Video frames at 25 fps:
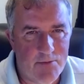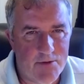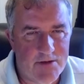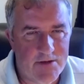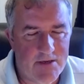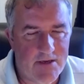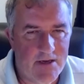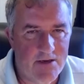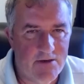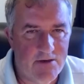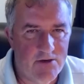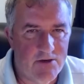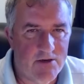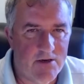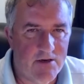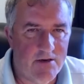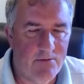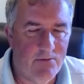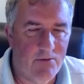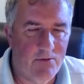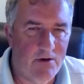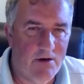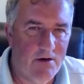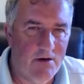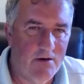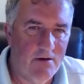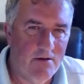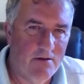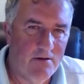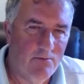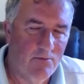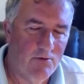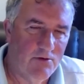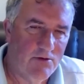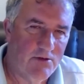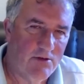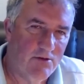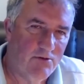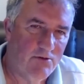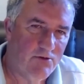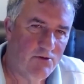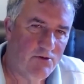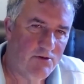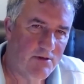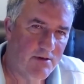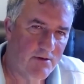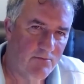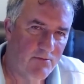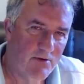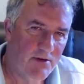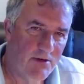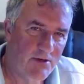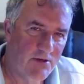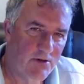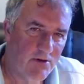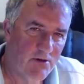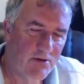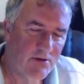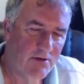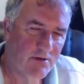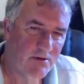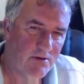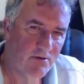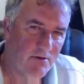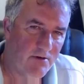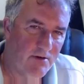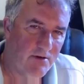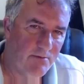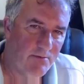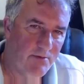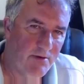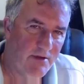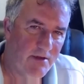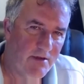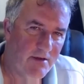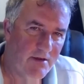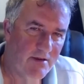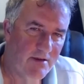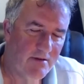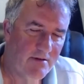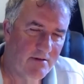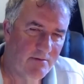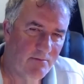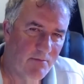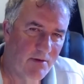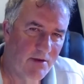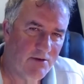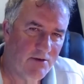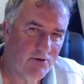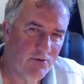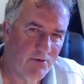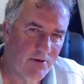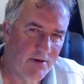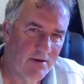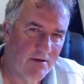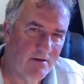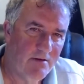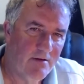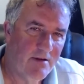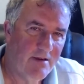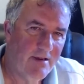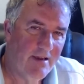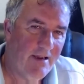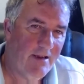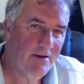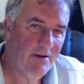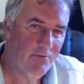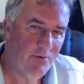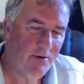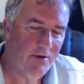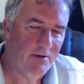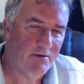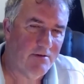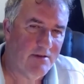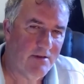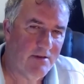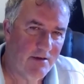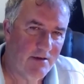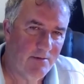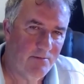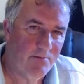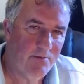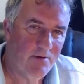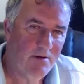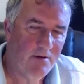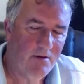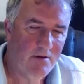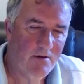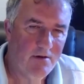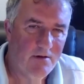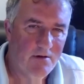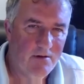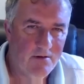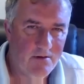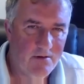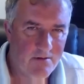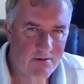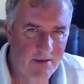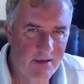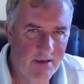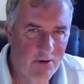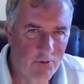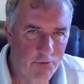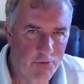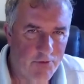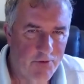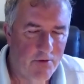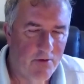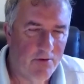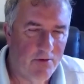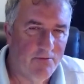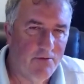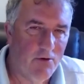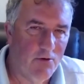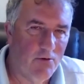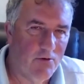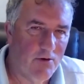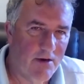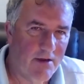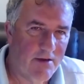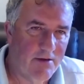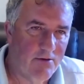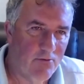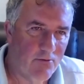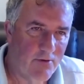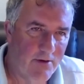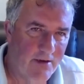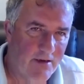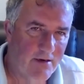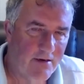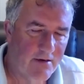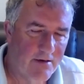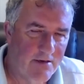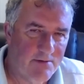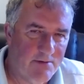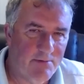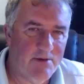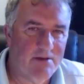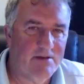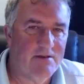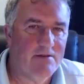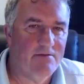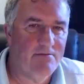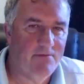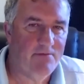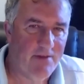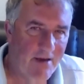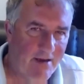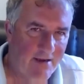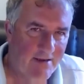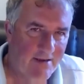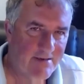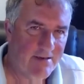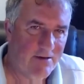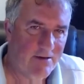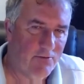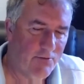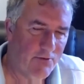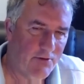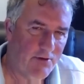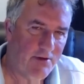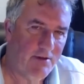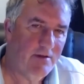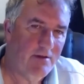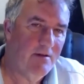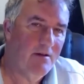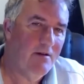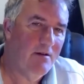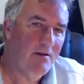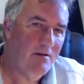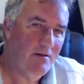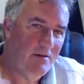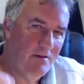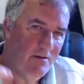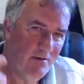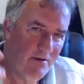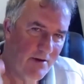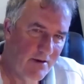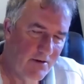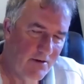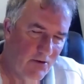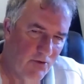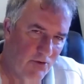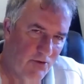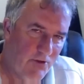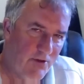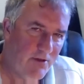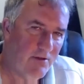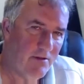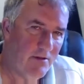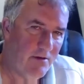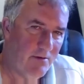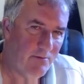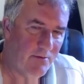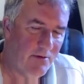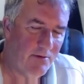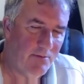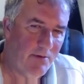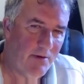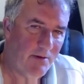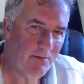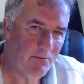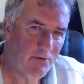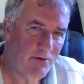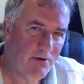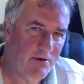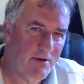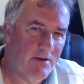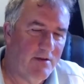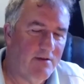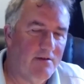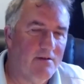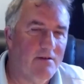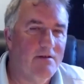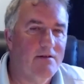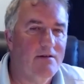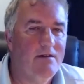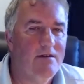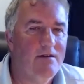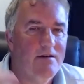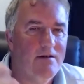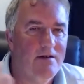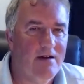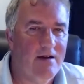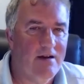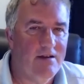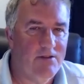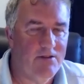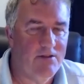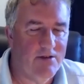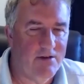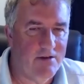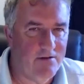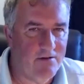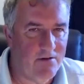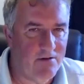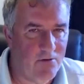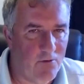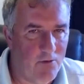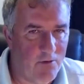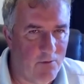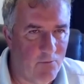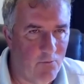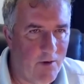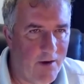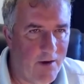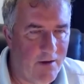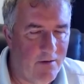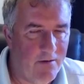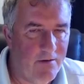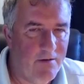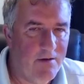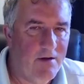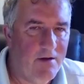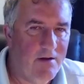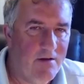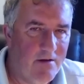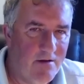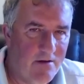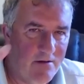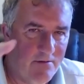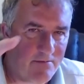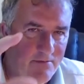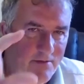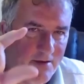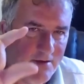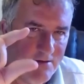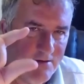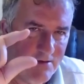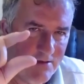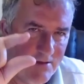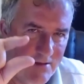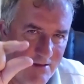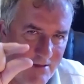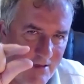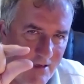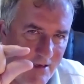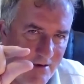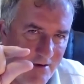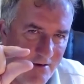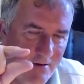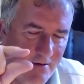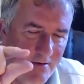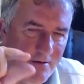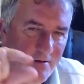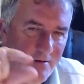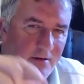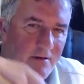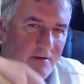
potentially where the most interesting research is going to be, is measuring in real time the health of your glycocalyx, because if that is healthy, your endothelium is being protected and things are going well. If that's thinned,